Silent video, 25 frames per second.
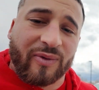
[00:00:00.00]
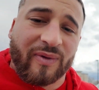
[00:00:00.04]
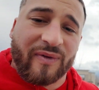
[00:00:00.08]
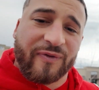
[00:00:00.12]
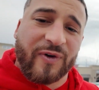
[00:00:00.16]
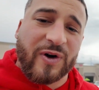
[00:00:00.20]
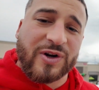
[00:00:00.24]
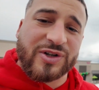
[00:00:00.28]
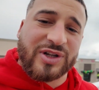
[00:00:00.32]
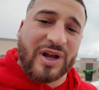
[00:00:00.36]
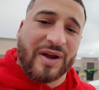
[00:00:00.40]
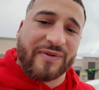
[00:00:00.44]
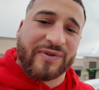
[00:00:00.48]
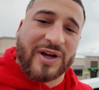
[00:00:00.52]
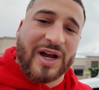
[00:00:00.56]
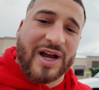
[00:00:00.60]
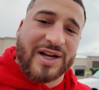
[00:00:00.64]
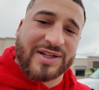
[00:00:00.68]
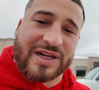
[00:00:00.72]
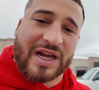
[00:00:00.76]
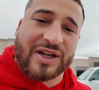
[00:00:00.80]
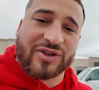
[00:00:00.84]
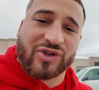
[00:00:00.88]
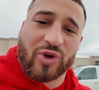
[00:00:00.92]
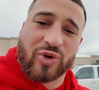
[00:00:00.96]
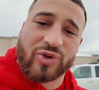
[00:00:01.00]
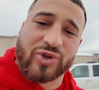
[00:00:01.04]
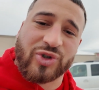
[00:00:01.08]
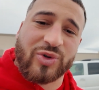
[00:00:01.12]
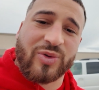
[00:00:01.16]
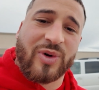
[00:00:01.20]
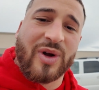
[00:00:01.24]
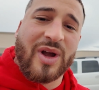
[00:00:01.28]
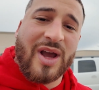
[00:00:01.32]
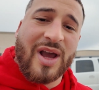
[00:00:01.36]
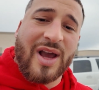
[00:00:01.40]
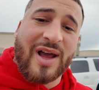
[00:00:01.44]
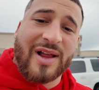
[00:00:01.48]
Well, first off, guys, I told you,
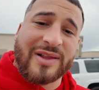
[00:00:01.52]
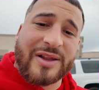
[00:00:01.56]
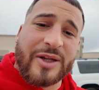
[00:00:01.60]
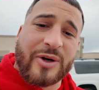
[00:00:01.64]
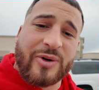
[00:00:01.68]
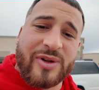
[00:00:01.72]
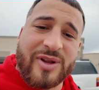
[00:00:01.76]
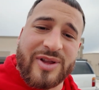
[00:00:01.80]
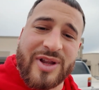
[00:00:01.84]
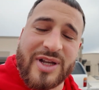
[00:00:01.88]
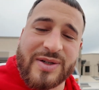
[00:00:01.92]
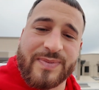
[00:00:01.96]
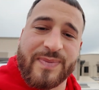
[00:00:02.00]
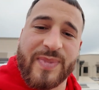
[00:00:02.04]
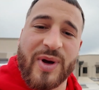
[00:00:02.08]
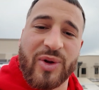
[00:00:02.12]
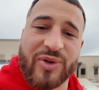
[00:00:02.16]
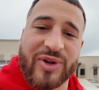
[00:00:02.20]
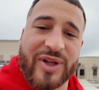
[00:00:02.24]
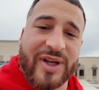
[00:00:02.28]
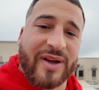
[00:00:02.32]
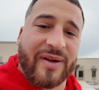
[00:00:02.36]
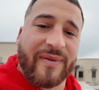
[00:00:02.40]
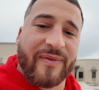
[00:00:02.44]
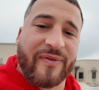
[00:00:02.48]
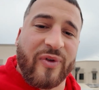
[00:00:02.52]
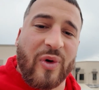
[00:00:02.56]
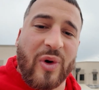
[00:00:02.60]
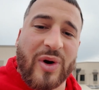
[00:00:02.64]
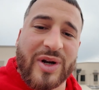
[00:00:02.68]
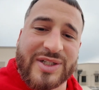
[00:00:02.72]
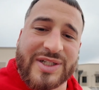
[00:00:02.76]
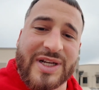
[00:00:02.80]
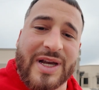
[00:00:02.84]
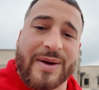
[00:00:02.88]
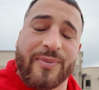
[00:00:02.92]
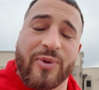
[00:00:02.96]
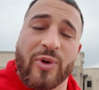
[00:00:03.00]
literally this building, for
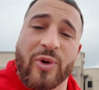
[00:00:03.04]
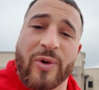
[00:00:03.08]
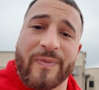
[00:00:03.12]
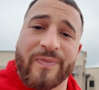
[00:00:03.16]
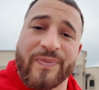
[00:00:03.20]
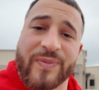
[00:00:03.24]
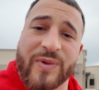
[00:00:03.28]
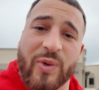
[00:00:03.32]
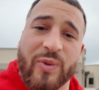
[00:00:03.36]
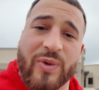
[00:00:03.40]
example,